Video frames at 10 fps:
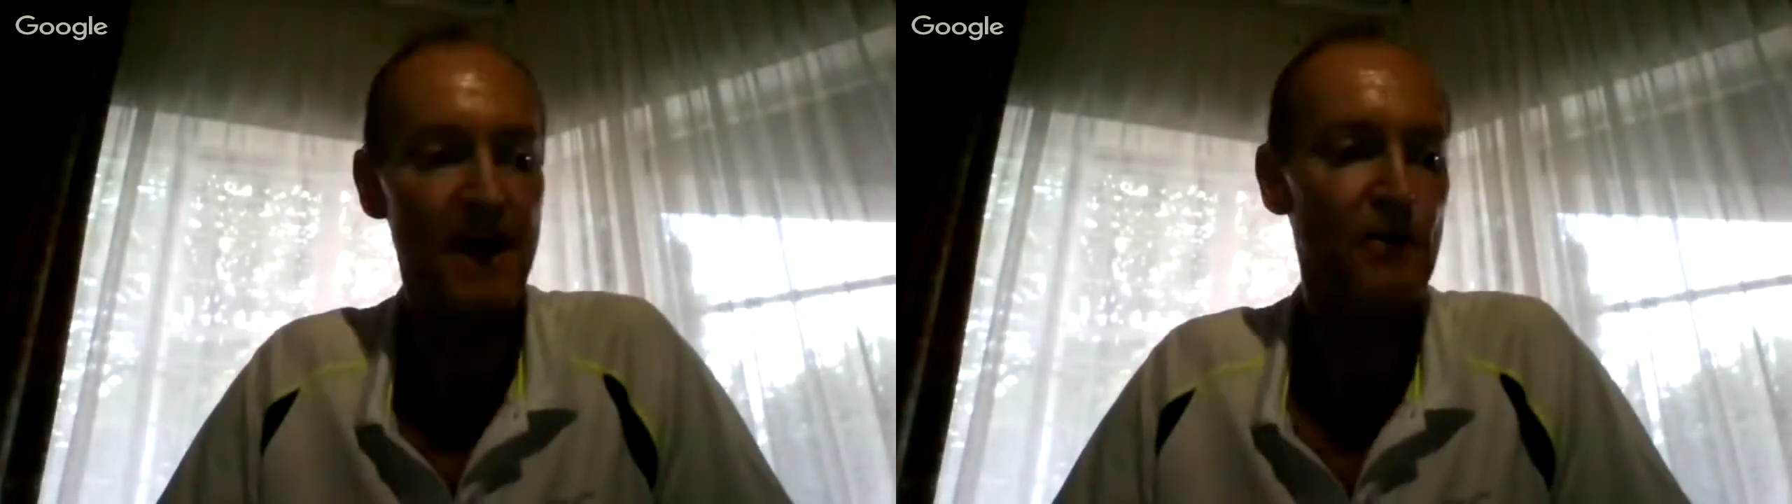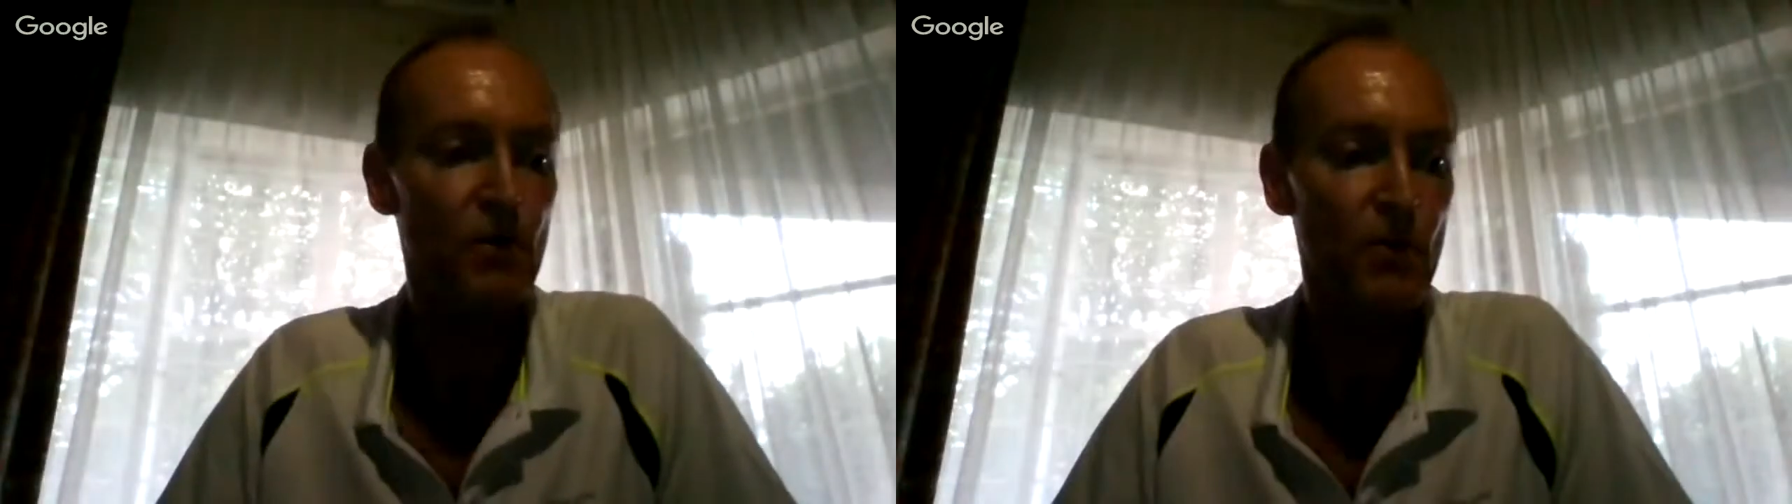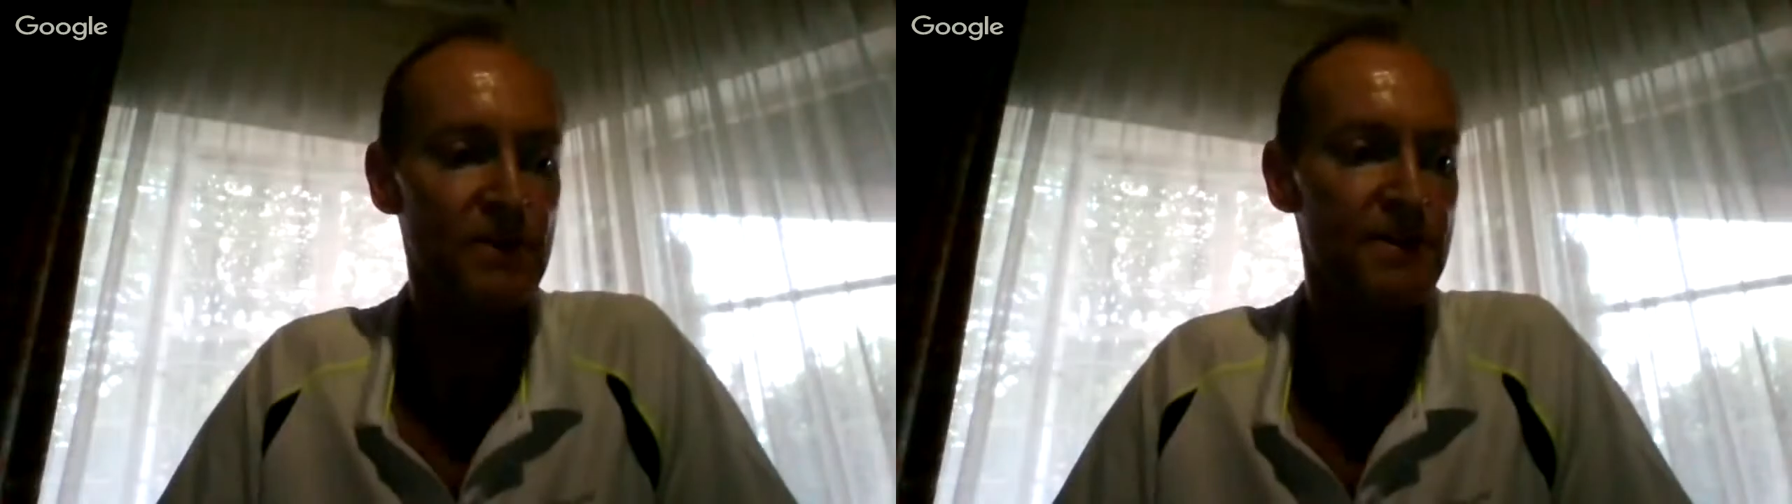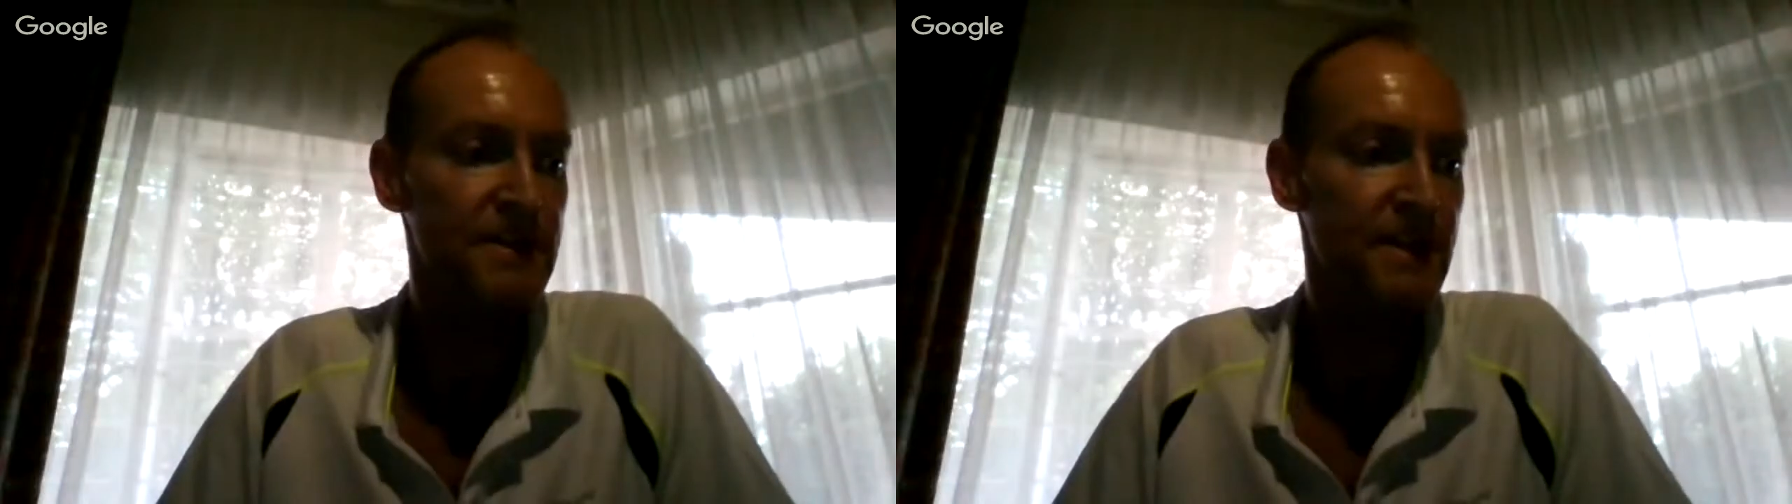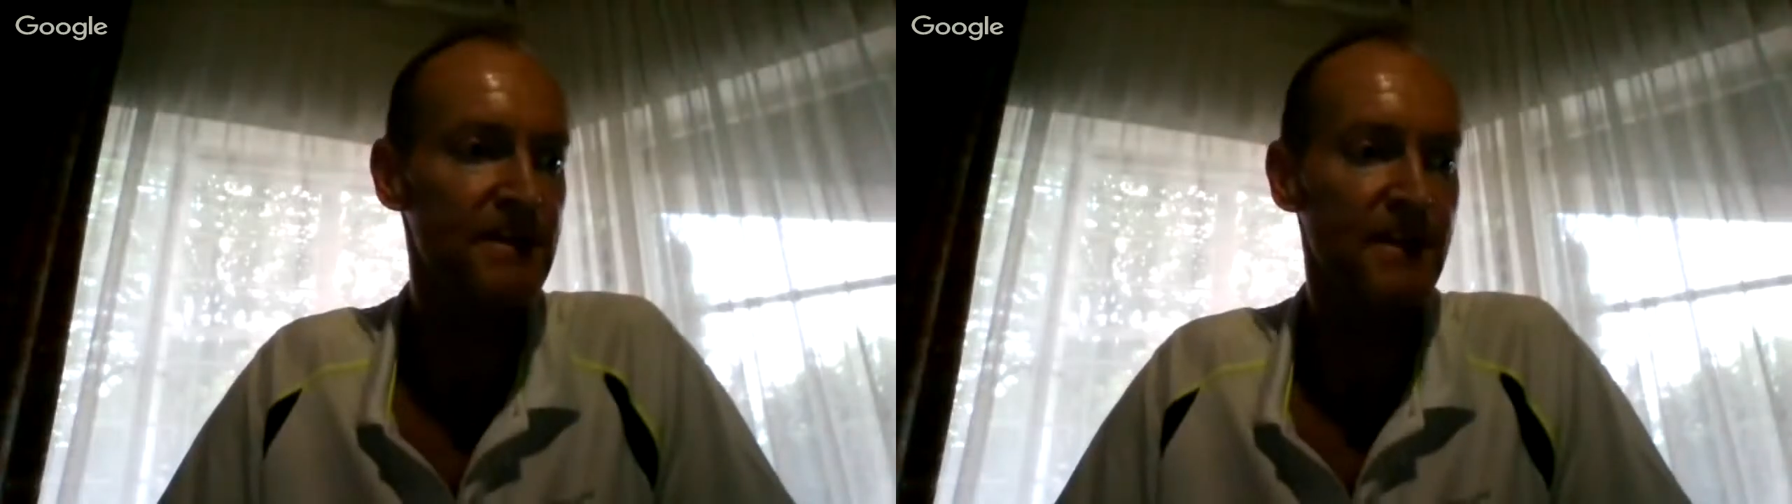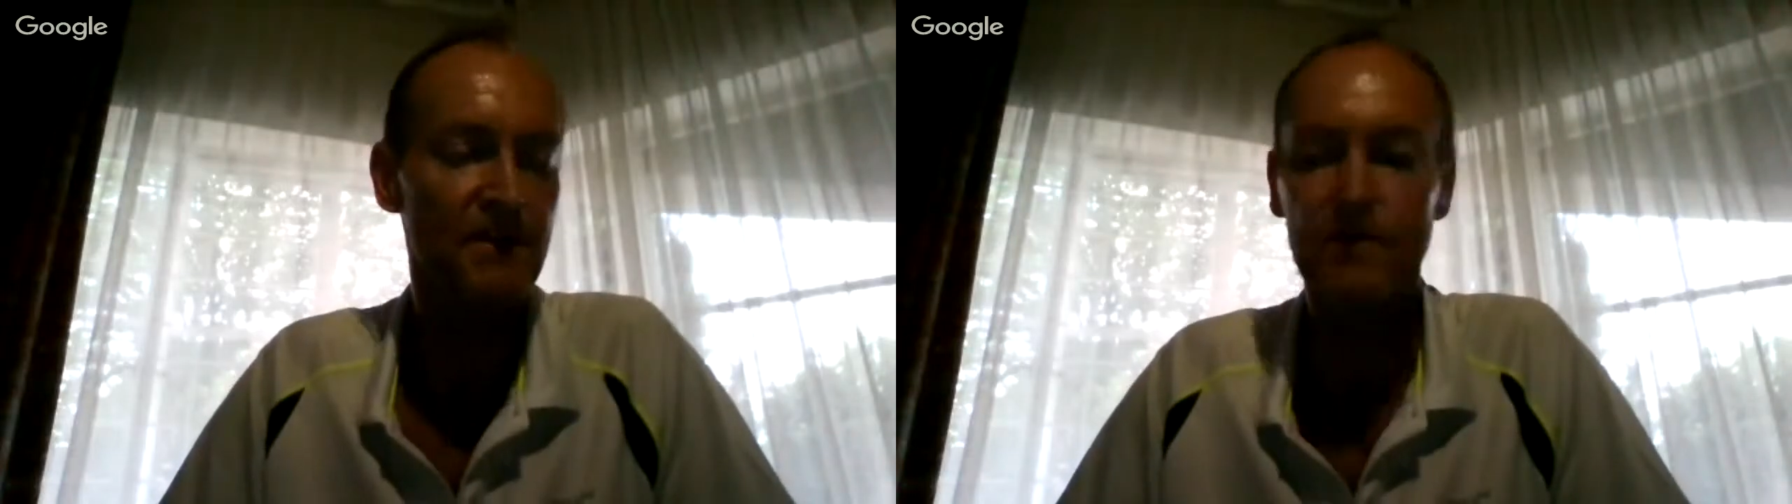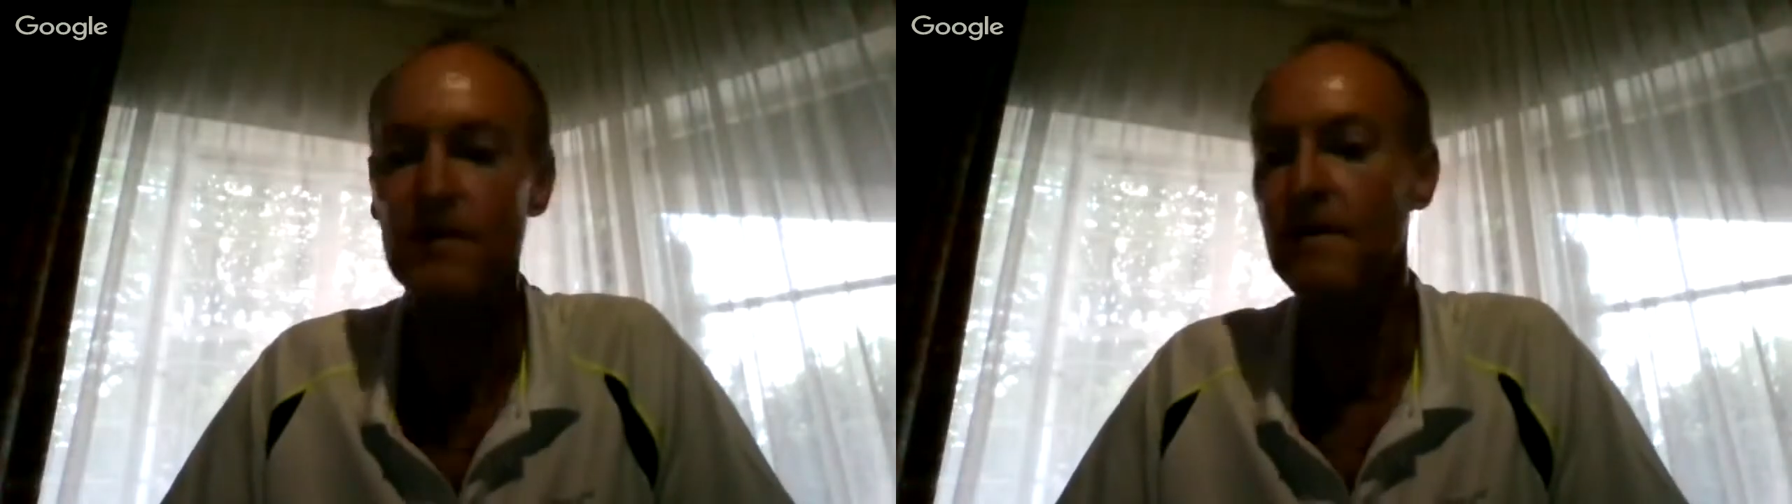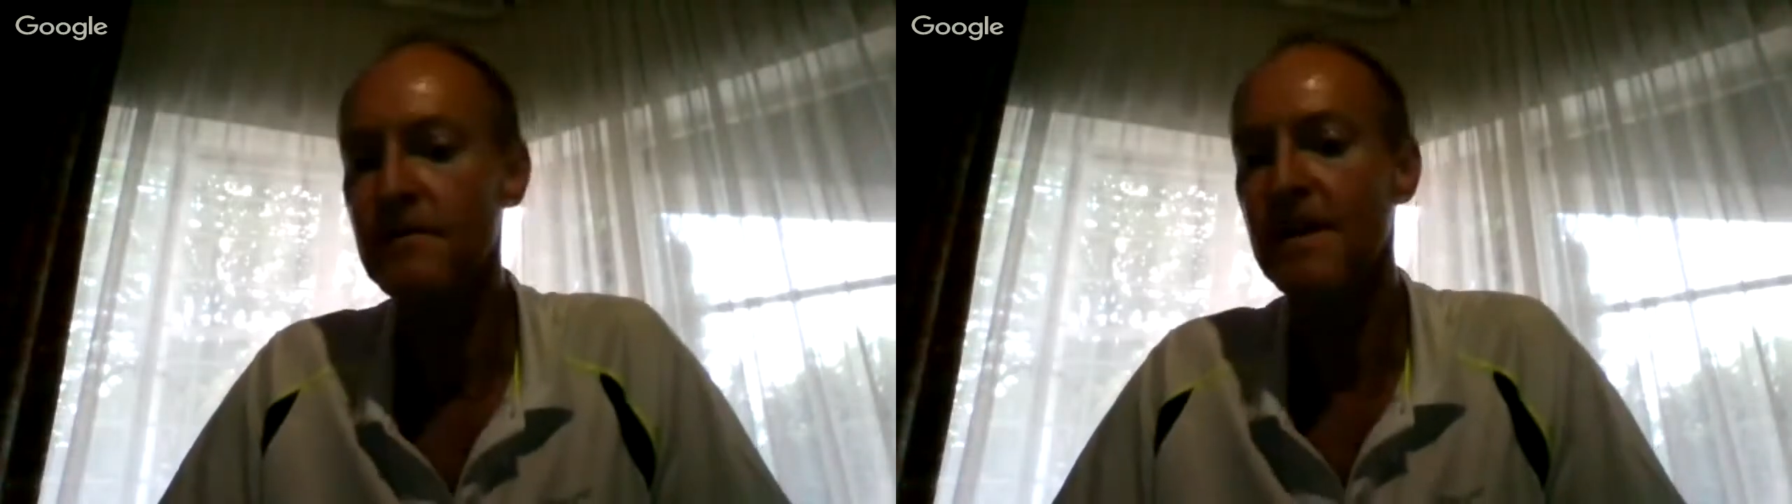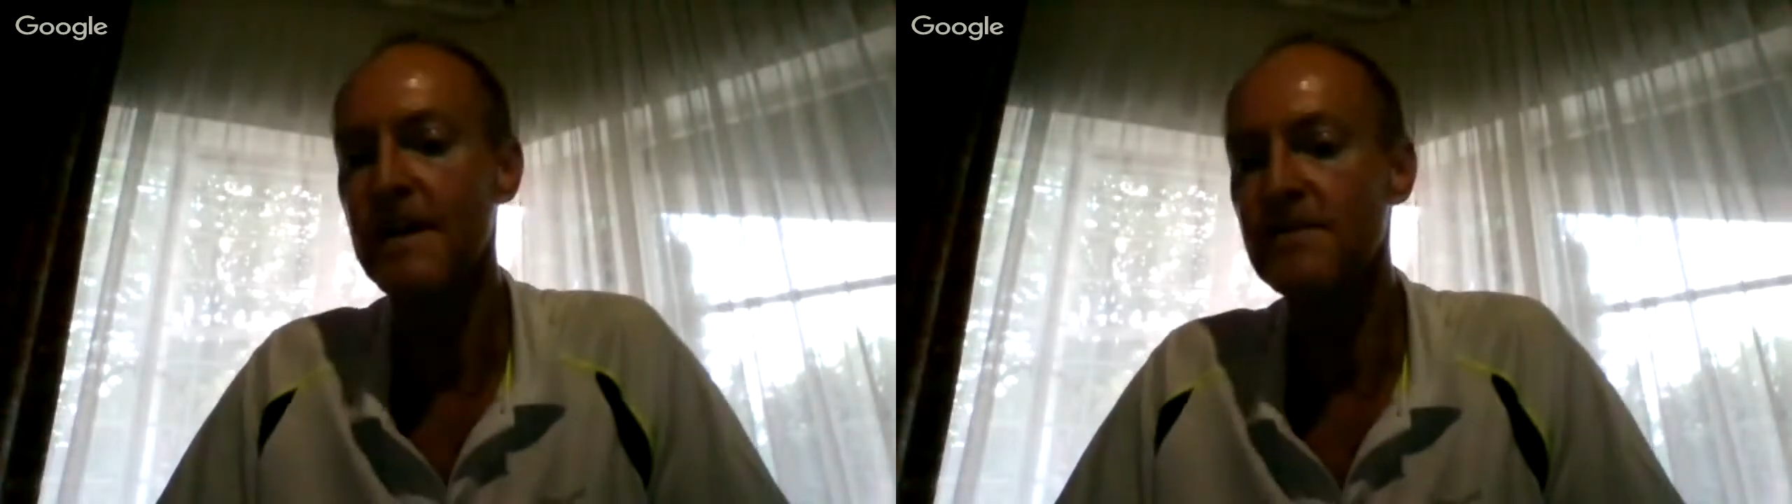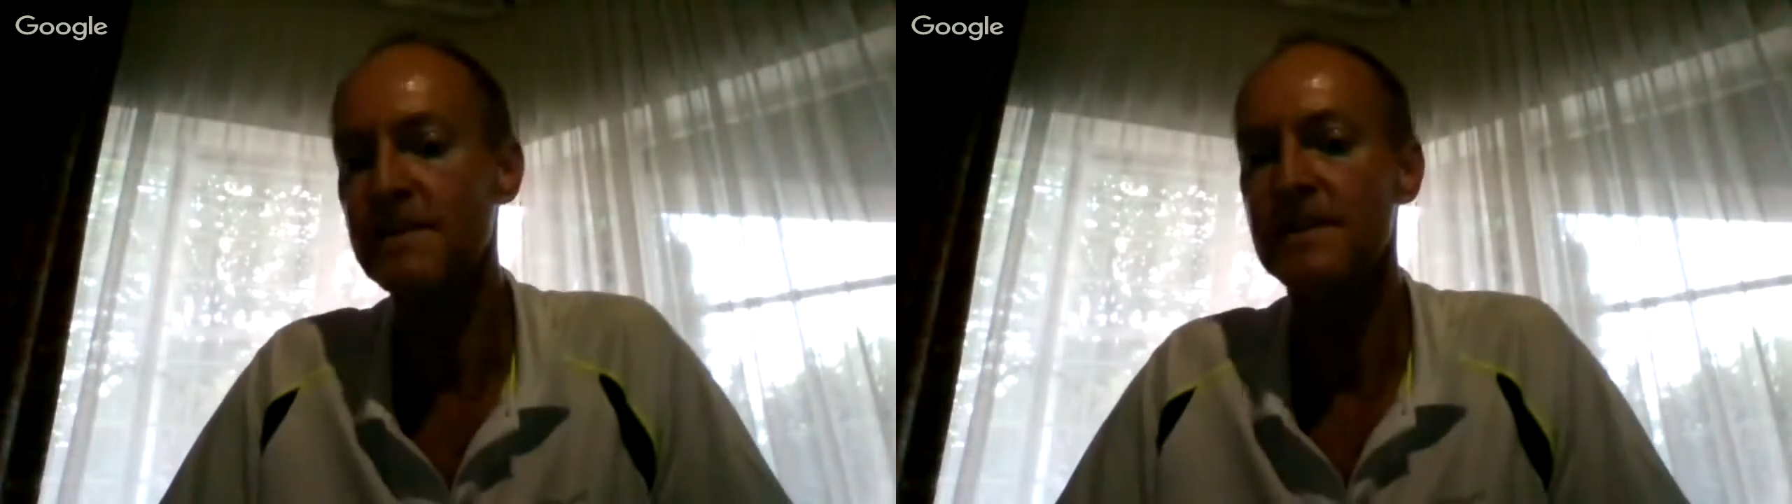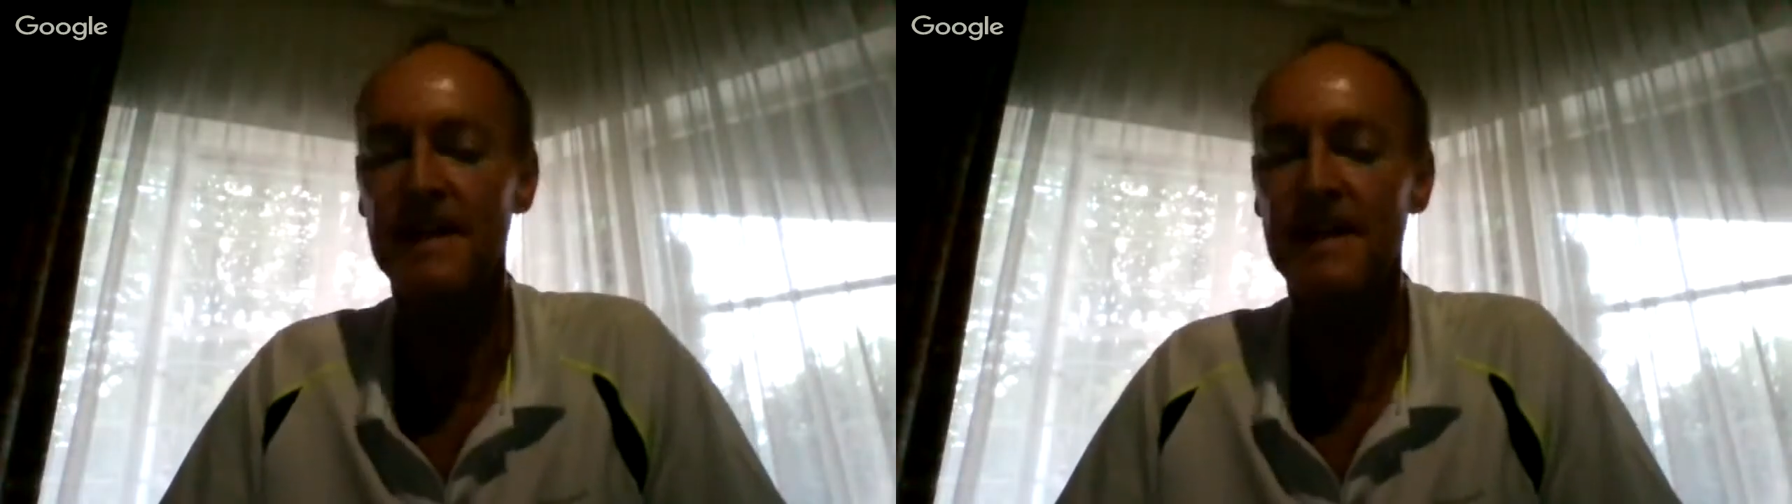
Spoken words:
causes and look after our interests in